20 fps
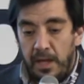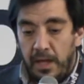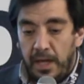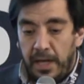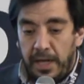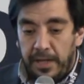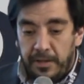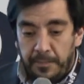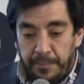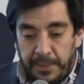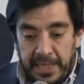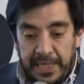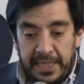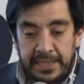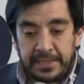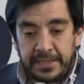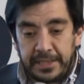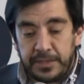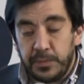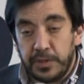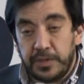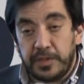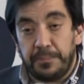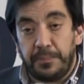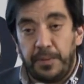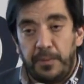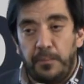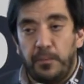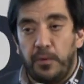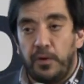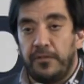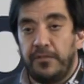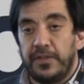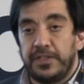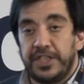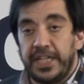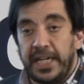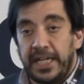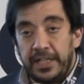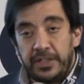In the past, this was a bit more of a
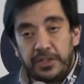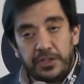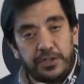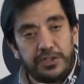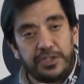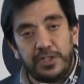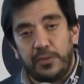challenge because there